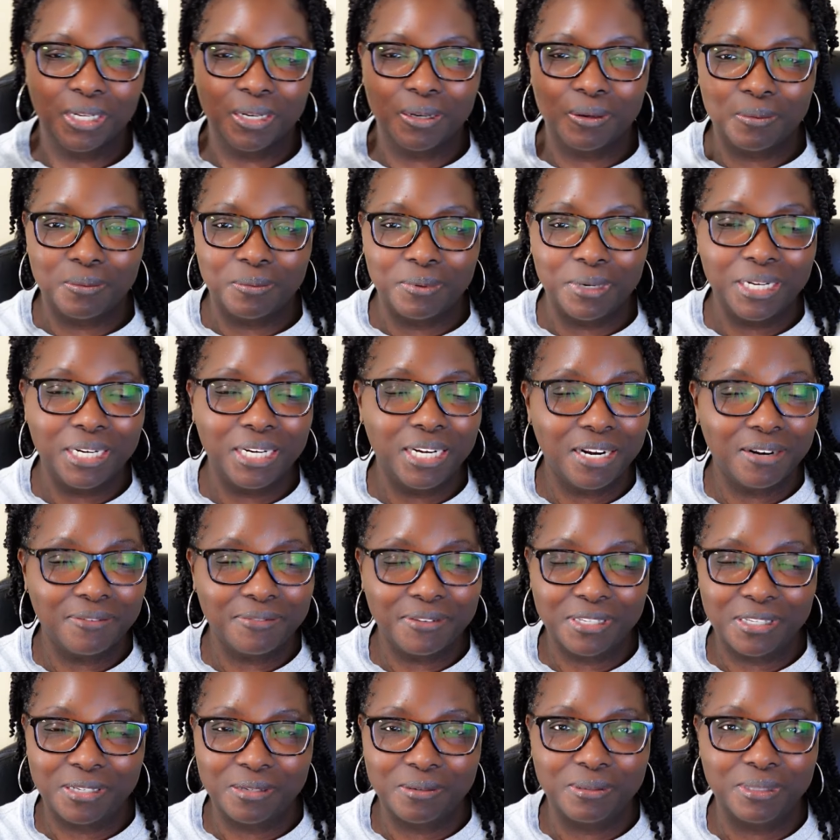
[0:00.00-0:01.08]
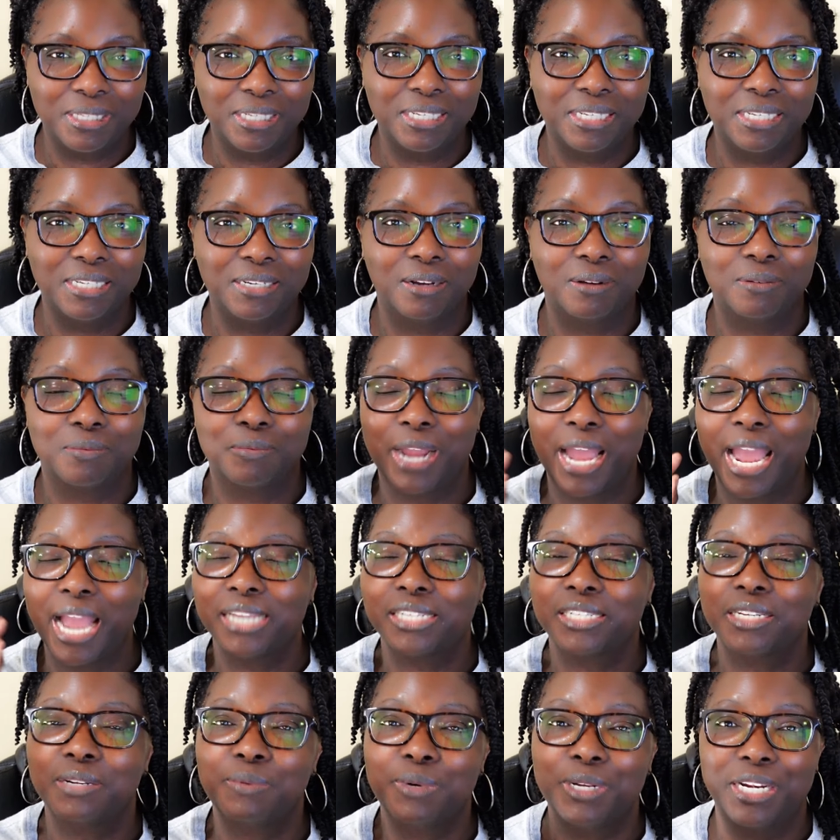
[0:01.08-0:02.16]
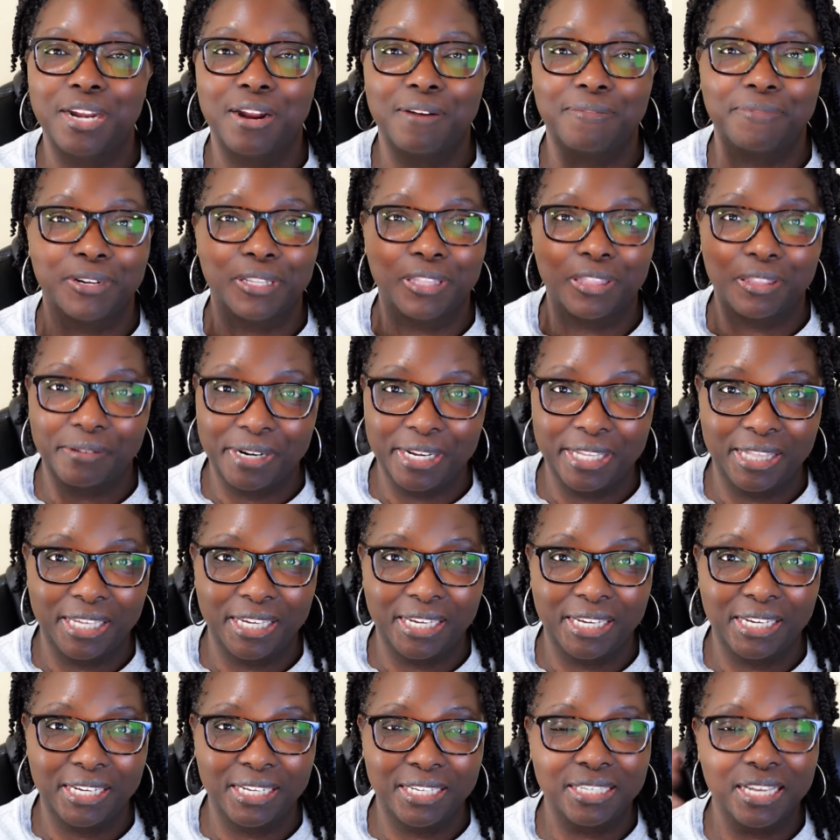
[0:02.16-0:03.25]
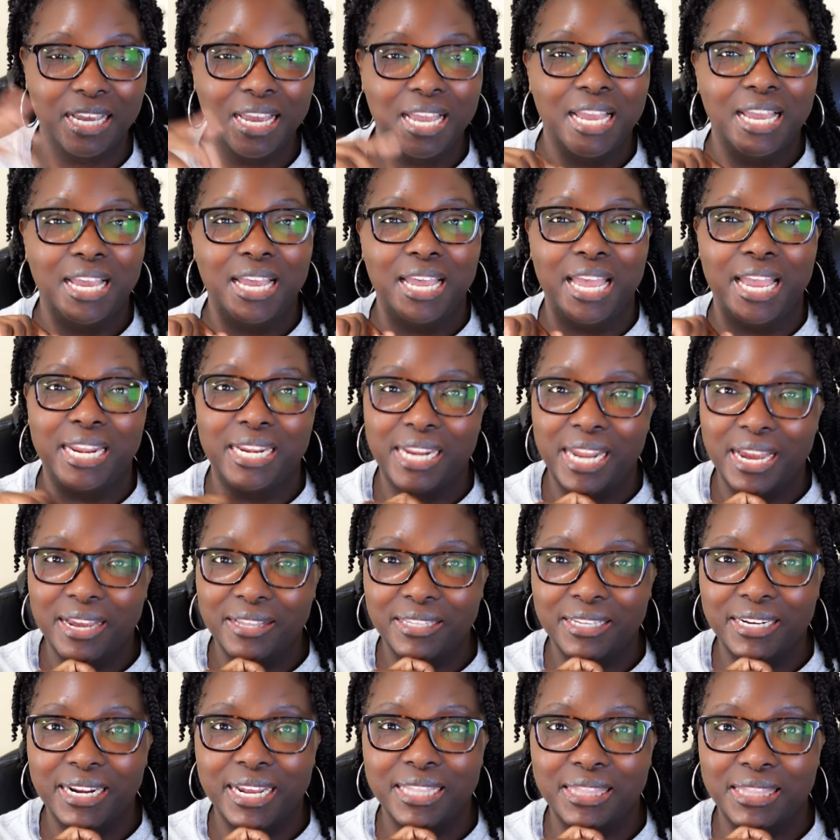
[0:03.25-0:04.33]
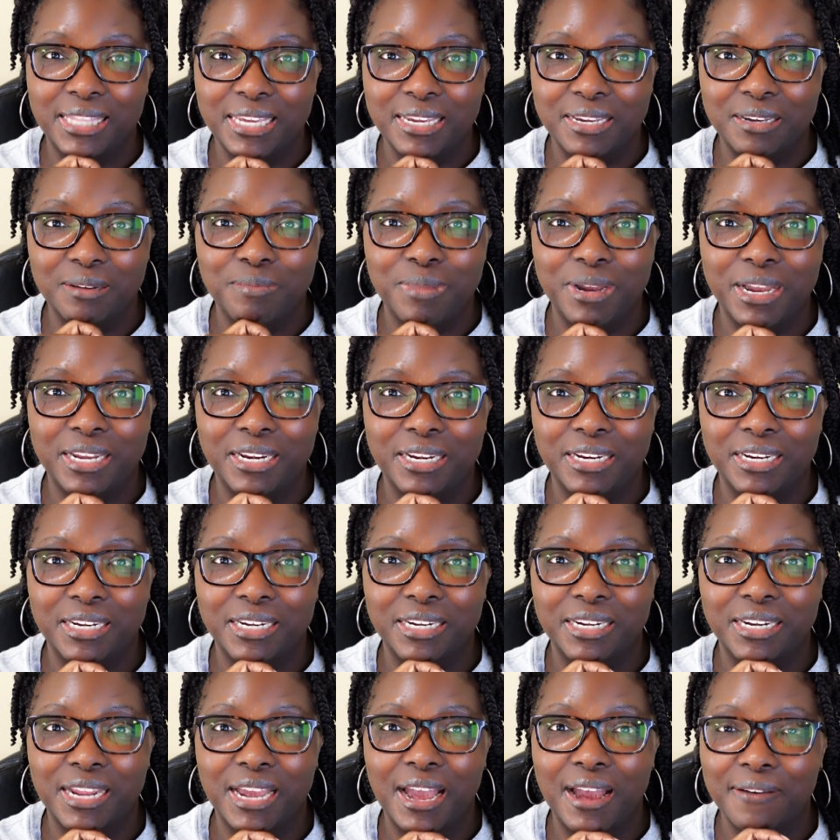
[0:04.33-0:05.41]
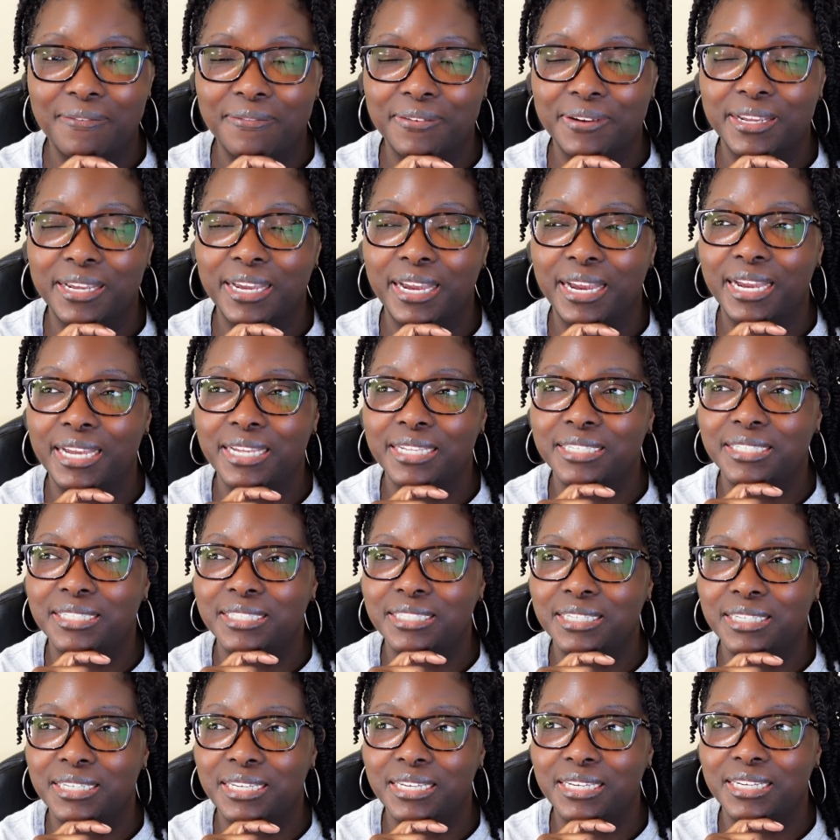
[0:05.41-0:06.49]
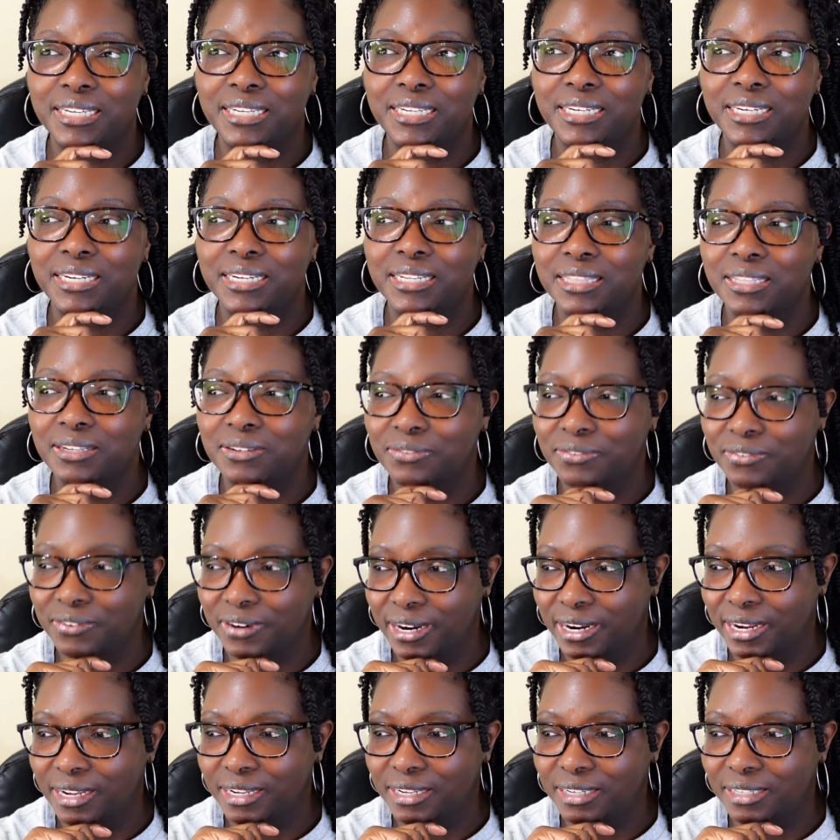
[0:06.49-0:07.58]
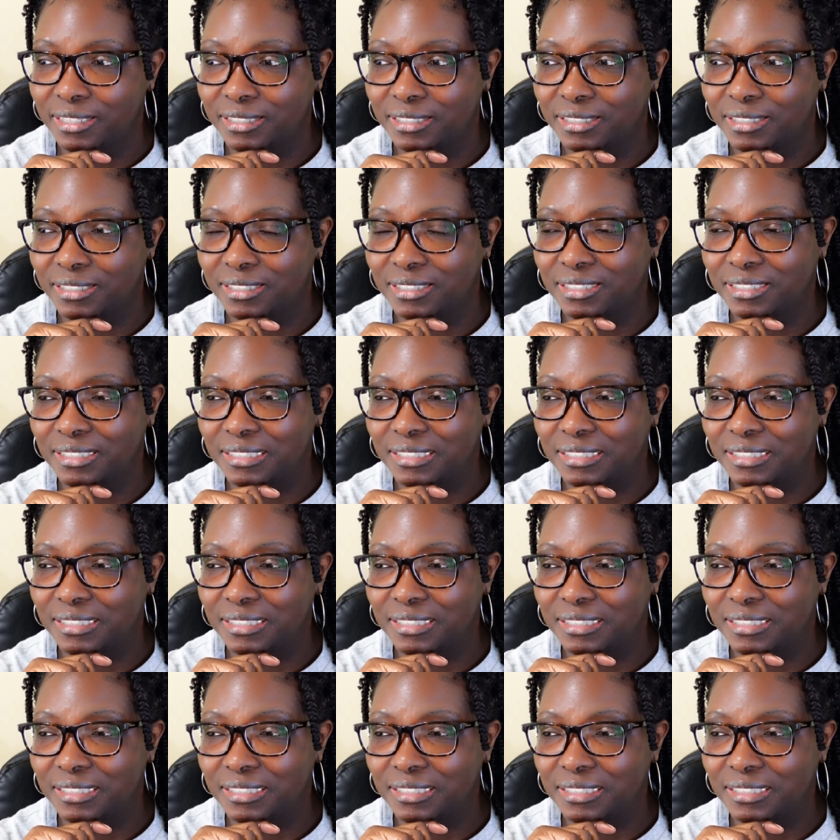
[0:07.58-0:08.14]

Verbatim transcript: went in there for two things, uh, actually went in there for three things. And now that I think about it, I forgot to get the fries.